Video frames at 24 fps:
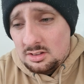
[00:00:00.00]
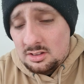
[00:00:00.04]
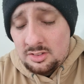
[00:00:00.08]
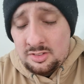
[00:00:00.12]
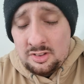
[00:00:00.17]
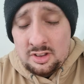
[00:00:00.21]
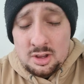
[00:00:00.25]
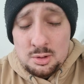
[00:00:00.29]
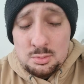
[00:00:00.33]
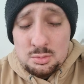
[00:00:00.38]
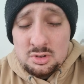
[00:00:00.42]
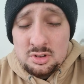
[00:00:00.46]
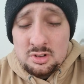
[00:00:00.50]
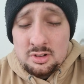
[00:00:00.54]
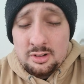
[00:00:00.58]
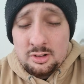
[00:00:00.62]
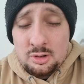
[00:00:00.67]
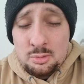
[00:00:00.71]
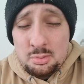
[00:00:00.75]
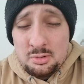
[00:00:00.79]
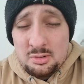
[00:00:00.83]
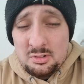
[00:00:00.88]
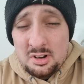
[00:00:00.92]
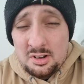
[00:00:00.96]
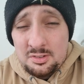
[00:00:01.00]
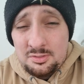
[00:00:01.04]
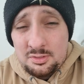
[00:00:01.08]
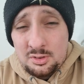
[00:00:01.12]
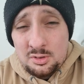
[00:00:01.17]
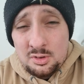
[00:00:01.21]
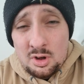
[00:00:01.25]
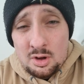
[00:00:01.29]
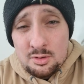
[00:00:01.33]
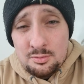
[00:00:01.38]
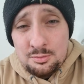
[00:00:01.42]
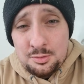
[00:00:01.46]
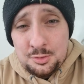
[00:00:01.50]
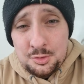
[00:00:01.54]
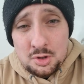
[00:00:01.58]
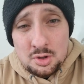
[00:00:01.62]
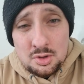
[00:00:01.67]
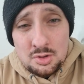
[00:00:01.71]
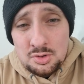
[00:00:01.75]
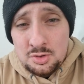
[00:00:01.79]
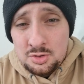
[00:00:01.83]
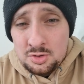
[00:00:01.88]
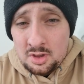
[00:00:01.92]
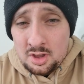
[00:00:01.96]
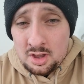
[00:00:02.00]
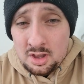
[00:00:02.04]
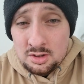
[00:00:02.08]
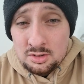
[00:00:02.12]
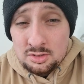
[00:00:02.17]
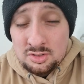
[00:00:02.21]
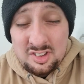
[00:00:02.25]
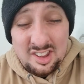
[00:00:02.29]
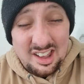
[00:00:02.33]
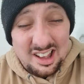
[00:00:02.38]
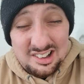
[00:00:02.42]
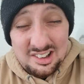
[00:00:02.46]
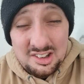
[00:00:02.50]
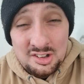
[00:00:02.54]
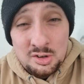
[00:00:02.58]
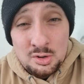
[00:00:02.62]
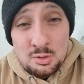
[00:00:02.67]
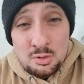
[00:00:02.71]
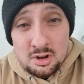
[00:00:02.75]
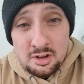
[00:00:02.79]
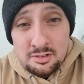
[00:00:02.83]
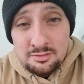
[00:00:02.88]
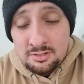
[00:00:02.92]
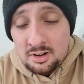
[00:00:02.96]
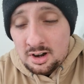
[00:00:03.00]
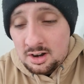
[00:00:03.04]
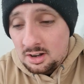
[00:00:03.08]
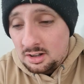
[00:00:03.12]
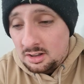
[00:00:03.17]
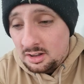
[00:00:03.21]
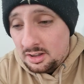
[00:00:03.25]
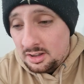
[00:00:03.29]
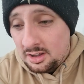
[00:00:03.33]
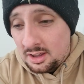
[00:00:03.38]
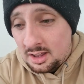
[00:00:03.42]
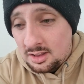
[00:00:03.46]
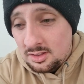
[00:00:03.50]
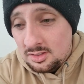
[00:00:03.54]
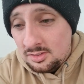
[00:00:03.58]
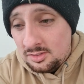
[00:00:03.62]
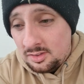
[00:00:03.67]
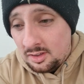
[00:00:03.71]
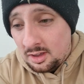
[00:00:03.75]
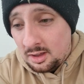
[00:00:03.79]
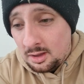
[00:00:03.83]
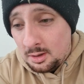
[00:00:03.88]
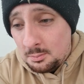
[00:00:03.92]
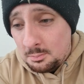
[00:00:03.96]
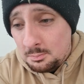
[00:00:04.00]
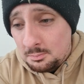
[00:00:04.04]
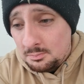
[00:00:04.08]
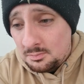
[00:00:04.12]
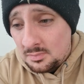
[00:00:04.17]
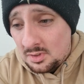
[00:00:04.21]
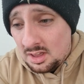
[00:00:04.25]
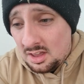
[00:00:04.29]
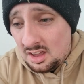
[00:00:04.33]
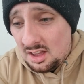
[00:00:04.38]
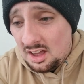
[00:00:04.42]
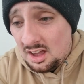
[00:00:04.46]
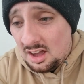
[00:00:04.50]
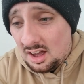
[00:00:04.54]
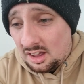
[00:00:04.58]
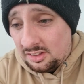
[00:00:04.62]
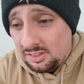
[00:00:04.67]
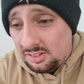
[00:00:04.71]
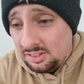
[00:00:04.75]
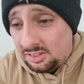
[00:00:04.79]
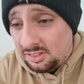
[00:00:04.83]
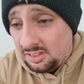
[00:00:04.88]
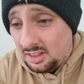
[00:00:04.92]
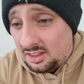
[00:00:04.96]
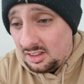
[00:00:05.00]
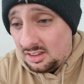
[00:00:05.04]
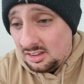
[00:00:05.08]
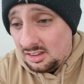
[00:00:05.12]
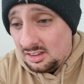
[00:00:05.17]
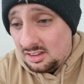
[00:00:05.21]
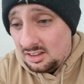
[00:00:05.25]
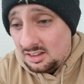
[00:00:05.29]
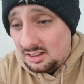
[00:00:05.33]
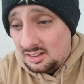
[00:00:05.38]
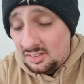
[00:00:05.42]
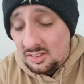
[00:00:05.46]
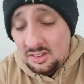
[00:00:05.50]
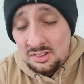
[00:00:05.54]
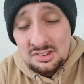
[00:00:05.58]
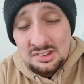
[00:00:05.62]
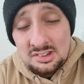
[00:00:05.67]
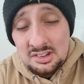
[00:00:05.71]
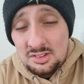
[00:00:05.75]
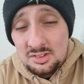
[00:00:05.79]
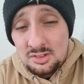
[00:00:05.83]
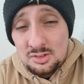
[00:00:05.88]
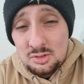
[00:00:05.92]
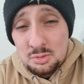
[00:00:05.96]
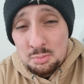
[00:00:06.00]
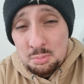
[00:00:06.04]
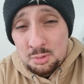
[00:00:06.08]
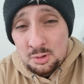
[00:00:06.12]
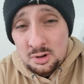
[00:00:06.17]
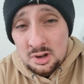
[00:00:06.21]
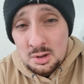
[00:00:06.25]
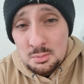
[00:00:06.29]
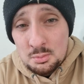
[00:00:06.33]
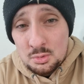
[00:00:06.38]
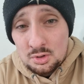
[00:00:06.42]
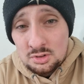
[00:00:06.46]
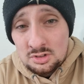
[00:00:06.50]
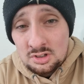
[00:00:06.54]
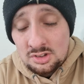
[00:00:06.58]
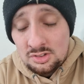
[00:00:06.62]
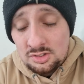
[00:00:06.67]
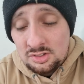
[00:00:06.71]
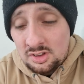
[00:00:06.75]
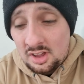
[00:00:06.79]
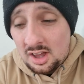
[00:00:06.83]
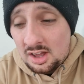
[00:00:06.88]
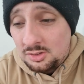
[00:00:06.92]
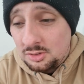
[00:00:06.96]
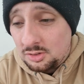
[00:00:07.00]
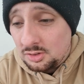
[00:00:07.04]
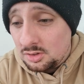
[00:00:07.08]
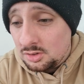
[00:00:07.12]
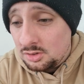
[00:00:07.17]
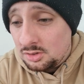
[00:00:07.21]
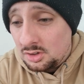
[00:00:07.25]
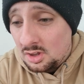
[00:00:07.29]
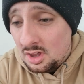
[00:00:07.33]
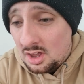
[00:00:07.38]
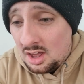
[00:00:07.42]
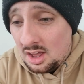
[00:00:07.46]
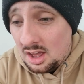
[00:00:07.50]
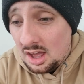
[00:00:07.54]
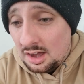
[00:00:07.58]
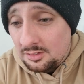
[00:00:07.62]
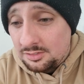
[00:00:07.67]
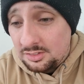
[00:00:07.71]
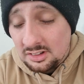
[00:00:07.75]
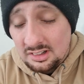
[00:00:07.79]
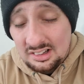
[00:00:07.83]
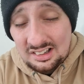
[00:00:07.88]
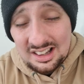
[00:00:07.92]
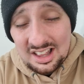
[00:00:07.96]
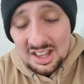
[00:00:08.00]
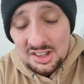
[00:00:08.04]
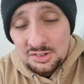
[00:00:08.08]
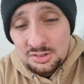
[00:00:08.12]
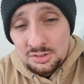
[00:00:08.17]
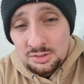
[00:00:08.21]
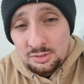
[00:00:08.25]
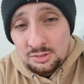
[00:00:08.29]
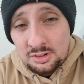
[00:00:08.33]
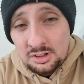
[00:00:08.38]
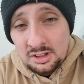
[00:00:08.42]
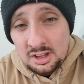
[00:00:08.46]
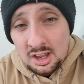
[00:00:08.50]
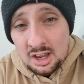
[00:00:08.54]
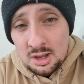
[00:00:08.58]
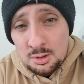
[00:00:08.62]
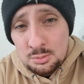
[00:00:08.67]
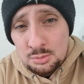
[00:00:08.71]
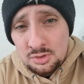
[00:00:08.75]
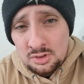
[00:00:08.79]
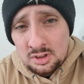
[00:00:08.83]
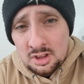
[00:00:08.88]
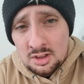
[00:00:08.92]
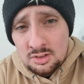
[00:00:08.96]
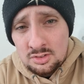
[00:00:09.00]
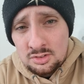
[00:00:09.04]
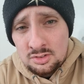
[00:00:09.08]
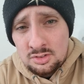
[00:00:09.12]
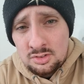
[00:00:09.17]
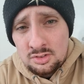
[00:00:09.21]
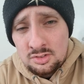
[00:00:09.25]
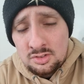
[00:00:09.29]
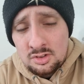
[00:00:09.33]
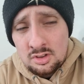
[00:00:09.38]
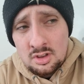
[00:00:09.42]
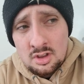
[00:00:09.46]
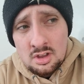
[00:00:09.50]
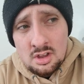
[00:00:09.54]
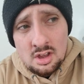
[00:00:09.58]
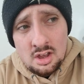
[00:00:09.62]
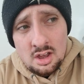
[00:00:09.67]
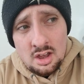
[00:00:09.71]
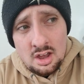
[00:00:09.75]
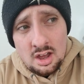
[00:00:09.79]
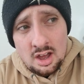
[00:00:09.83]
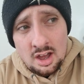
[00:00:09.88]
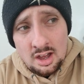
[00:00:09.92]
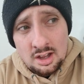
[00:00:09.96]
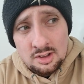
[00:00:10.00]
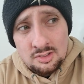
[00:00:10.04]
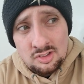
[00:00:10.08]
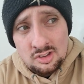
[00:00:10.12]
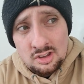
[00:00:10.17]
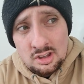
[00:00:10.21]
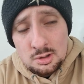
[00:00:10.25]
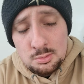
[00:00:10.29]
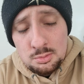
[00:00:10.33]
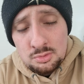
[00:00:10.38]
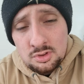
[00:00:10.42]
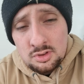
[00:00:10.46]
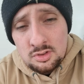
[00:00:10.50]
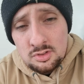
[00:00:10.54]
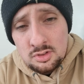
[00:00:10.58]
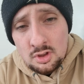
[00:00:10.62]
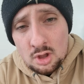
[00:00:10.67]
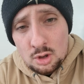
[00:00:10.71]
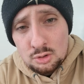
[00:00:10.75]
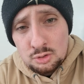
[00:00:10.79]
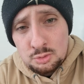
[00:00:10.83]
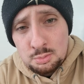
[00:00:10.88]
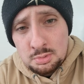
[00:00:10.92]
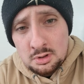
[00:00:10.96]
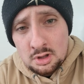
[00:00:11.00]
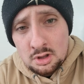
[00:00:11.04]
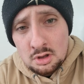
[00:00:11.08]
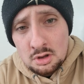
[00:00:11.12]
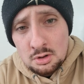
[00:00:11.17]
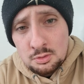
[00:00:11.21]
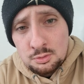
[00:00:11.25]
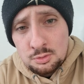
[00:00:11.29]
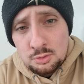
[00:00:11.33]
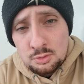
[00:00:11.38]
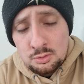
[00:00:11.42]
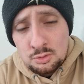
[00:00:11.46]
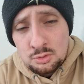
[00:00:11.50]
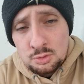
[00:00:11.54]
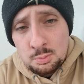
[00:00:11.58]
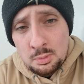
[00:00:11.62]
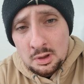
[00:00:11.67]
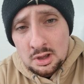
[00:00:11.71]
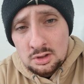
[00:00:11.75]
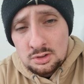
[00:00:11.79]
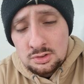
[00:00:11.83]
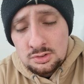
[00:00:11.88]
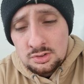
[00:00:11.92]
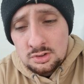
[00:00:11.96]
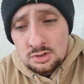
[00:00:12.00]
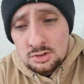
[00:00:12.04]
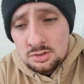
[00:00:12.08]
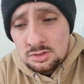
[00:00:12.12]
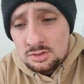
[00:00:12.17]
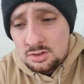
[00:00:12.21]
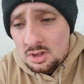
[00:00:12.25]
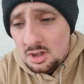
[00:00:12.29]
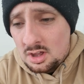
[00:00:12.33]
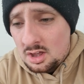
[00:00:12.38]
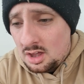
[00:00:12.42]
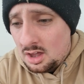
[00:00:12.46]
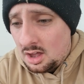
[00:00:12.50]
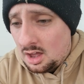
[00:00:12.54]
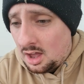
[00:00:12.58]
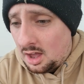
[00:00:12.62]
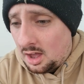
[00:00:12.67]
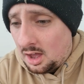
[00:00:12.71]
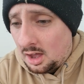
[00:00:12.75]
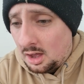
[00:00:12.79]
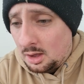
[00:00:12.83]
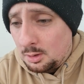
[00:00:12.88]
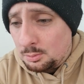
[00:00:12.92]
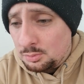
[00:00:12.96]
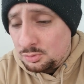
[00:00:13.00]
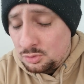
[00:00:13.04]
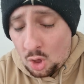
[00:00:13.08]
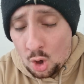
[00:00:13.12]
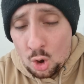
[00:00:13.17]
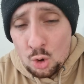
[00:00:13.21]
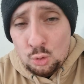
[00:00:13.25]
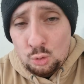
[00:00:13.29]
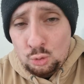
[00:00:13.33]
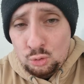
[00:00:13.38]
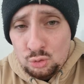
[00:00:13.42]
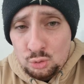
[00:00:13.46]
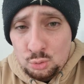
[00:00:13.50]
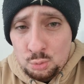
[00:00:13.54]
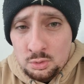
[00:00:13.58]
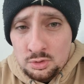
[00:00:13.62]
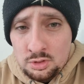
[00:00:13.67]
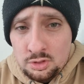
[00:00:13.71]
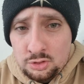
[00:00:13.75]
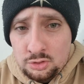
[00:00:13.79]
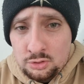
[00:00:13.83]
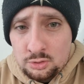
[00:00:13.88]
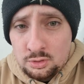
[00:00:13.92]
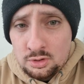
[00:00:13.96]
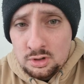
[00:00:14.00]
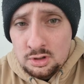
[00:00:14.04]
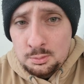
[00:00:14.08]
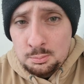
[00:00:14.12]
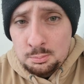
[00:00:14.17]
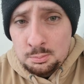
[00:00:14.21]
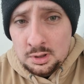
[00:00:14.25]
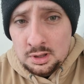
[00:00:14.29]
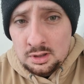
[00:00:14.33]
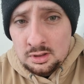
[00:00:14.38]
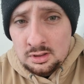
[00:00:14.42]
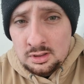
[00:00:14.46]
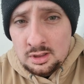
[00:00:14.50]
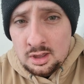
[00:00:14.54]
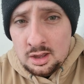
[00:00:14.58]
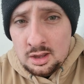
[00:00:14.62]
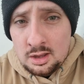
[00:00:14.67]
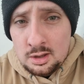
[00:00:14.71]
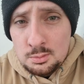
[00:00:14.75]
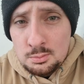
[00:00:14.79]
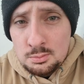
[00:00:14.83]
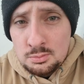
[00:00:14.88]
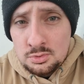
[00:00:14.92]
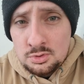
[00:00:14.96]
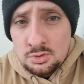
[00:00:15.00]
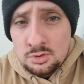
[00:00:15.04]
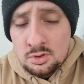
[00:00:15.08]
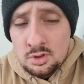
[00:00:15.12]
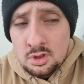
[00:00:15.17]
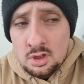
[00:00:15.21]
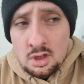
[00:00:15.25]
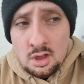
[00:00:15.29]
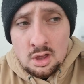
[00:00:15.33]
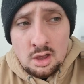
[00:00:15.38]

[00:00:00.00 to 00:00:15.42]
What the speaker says: team just looks bereft of confidence and talent, quite frankly. And I think the season's pretty much in tatters after the last 3 games against teams in those playoff spaces. Those were the 3 big games